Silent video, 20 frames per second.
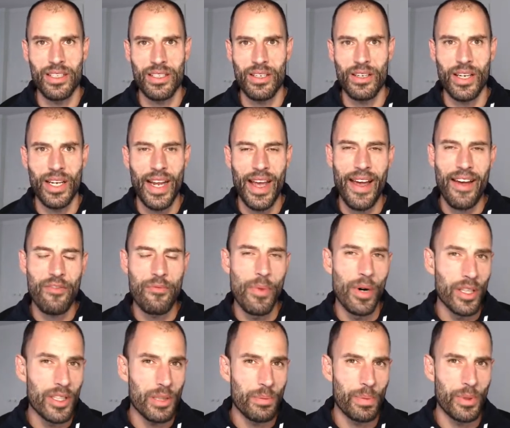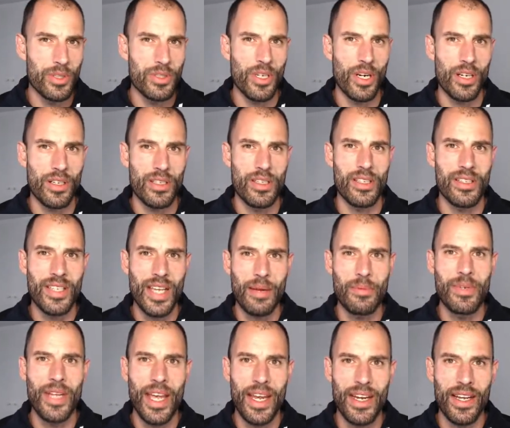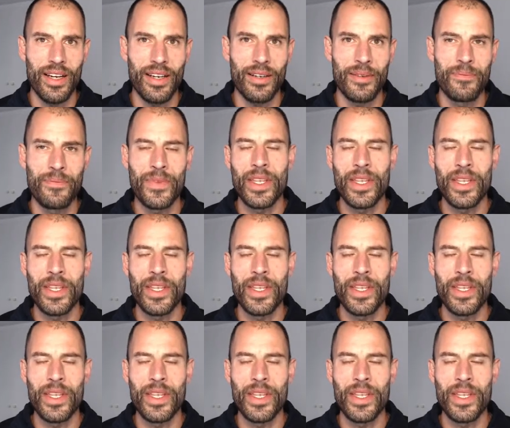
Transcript: So can I have multiple charts in the same data